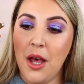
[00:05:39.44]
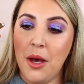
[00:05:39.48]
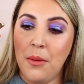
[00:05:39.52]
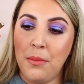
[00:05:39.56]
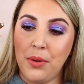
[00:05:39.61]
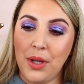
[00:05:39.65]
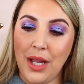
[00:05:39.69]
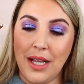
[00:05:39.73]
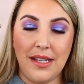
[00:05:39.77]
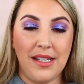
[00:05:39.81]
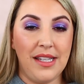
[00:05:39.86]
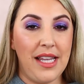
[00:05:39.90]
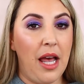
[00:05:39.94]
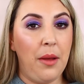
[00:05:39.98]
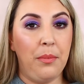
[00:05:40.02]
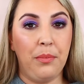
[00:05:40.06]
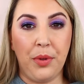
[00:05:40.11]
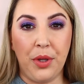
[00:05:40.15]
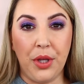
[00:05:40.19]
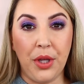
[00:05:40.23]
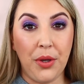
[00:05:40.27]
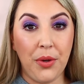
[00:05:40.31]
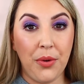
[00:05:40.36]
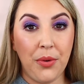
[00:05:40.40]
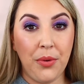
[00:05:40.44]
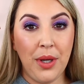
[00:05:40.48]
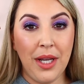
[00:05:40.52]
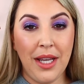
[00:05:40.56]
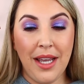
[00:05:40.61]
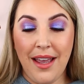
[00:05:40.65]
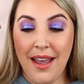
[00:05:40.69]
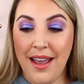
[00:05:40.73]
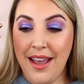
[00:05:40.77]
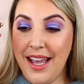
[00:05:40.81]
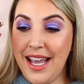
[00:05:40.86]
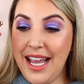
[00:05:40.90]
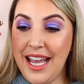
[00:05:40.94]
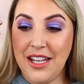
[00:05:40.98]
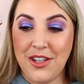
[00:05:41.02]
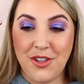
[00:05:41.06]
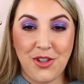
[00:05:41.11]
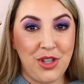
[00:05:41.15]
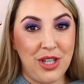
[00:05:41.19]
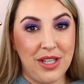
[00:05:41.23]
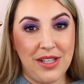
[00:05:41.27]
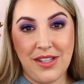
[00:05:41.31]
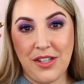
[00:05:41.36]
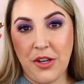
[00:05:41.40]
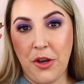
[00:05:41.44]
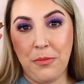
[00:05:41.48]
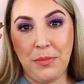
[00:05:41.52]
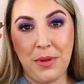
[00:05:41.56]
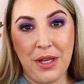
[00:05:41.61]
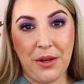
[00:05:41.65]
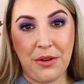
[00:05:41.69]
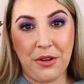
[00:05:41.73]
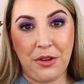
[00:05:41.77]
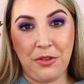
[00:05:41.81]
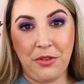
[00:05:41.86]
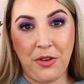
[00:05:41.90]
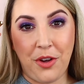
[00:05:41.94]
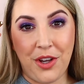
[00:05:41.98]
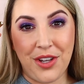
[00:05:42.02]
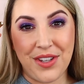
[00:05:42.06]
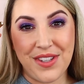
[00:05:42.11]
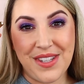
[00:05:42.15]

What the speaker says: plus that blue. It's just so beautiful.